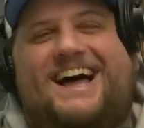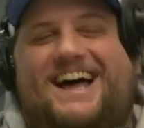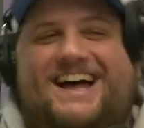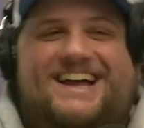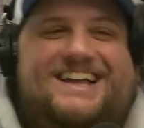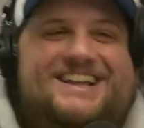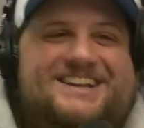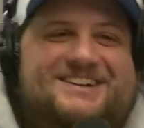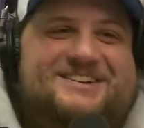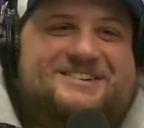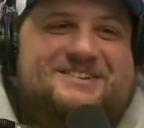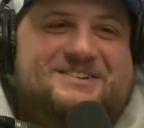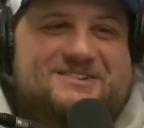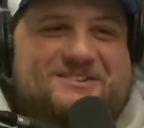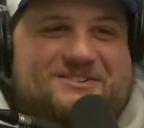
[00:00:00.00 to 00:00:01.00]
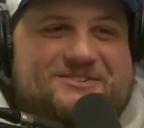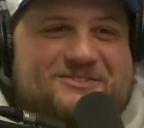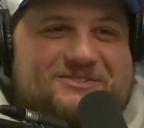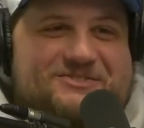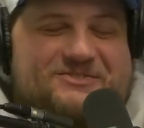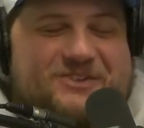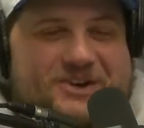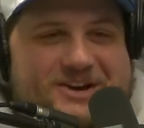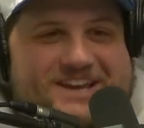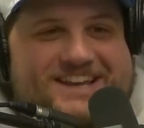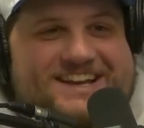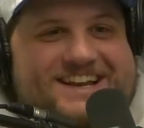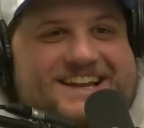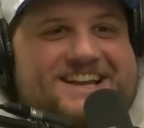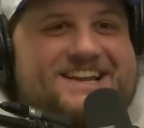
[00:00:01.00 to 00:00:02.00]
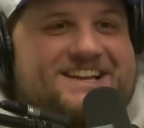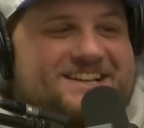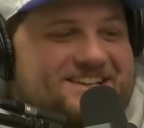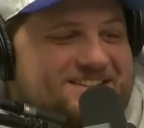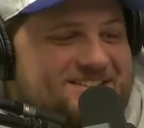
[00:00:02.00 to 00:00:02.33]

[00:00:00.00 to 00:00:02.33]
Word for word: you live with it for 10, 15 years, and then